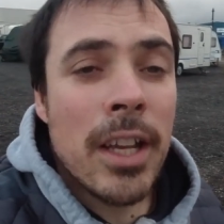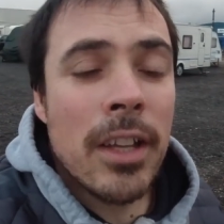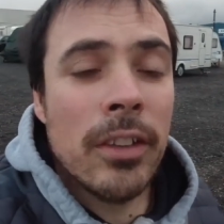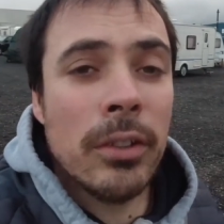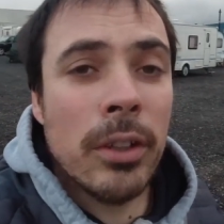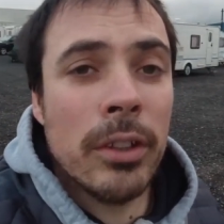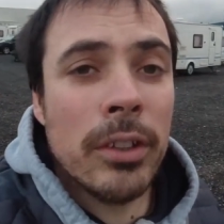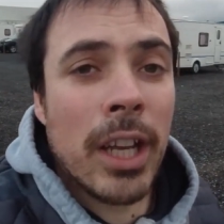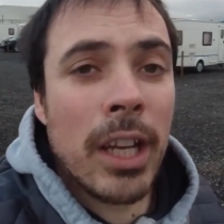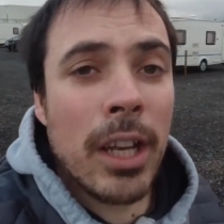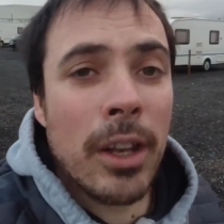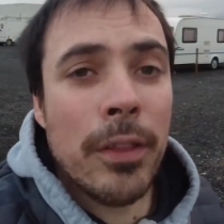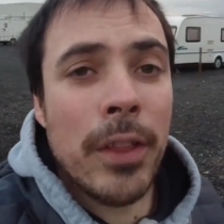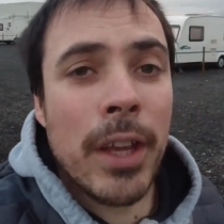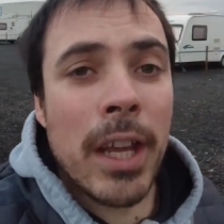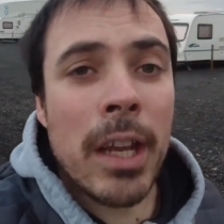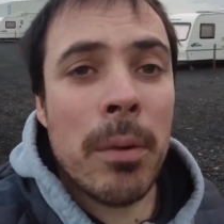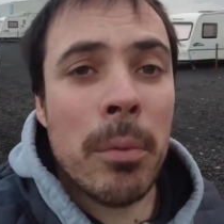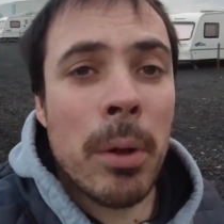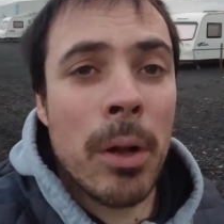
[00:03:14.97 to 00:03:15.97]
So it's kind of
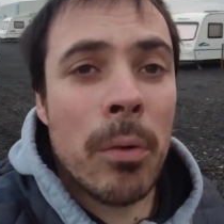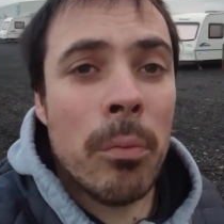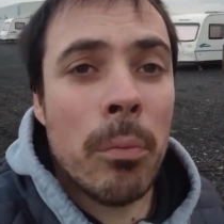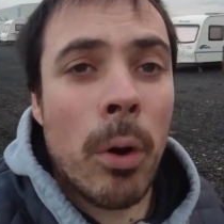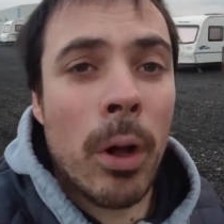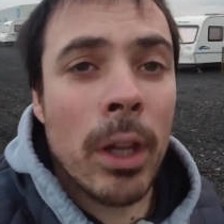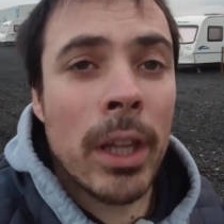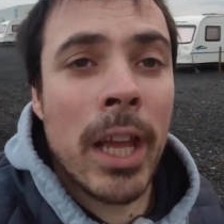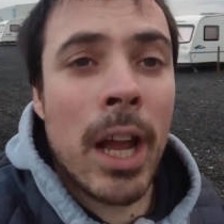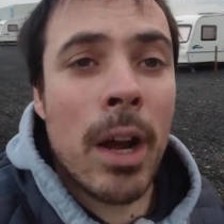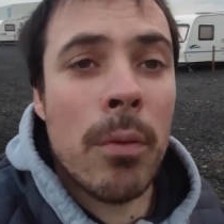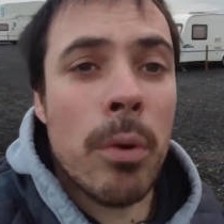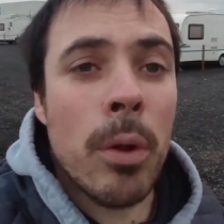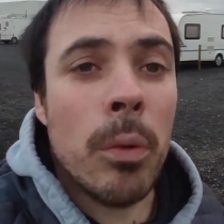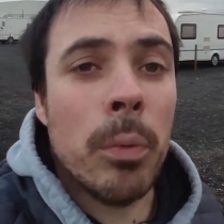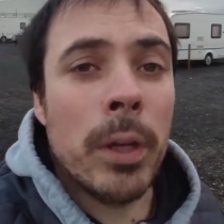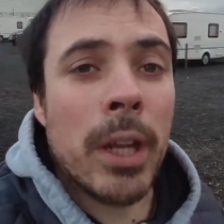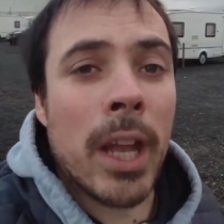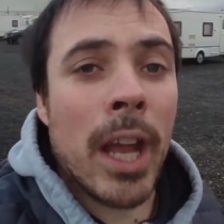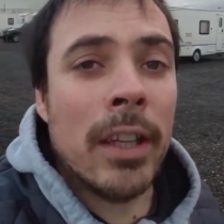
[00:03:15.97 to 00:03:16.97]
thinking, well, what layout
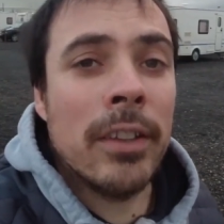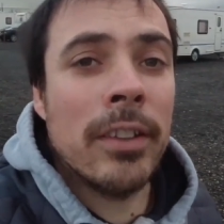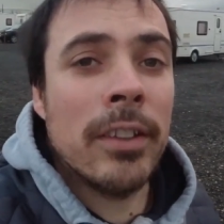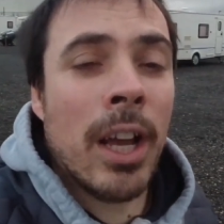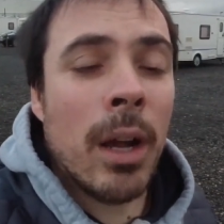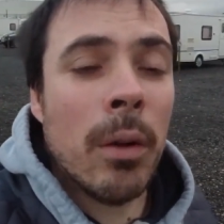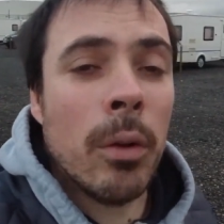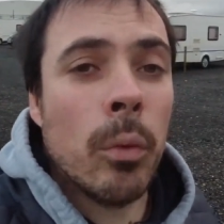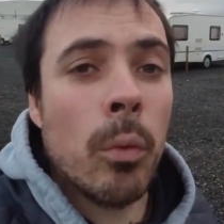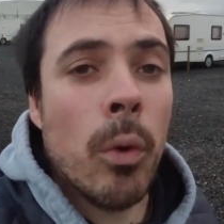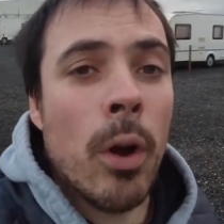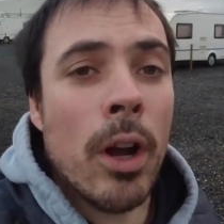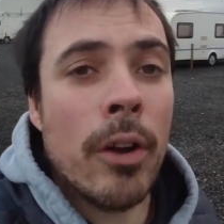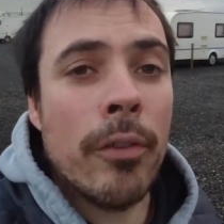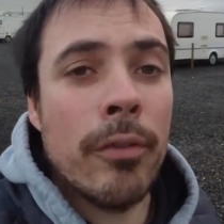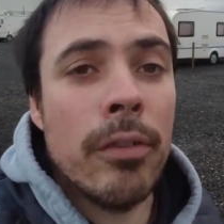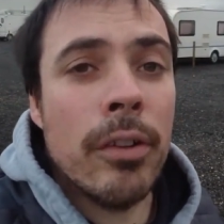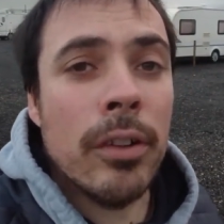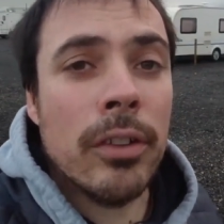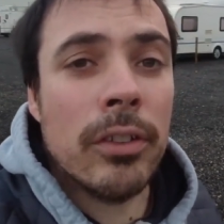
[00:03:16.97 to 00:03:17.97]
will we get that will work
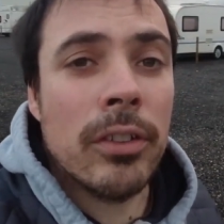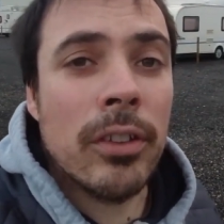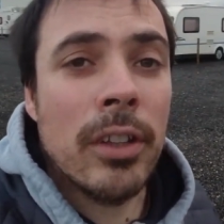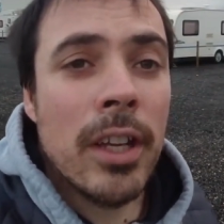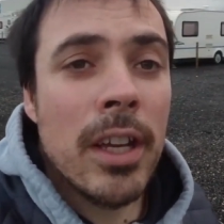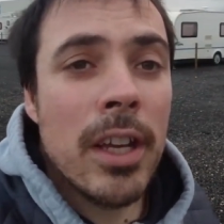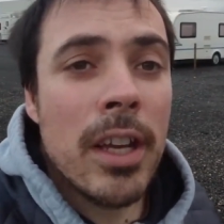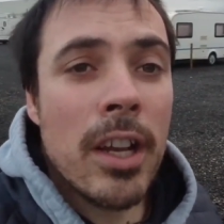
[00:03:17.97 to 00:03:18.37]
for us?